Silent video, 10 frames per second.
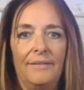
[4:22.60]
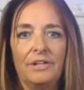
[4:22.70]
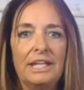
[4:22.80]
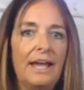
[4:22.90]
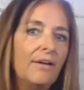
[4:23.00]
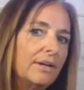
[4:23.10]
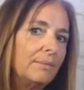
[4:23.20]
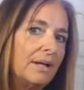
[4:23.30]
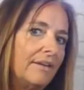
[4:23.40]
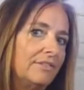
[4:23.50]
county
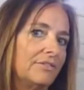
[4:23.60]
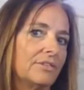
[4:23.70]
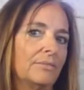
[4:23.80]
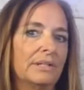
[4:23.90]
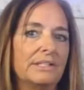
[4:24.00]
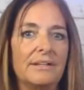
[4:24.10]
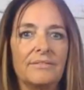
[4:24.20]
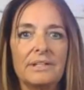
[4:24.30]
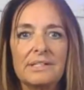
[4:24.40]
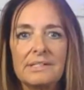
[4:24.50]
will have different ones,
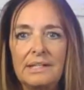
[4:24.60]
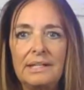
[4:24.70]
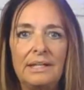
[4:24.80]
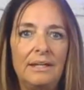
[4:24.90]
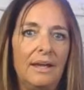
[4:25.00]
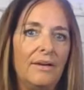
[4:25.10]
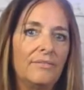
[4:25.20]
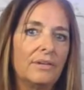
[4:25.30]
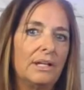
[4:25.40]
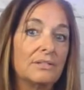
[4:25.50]
every city,
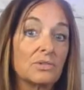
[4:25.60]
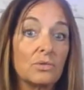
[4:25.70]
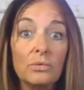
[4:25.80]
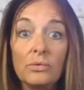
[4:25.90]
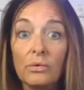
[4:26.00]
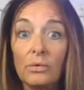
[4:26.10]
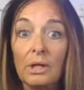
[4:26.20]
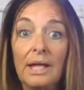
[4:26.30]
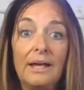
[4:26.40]
every school,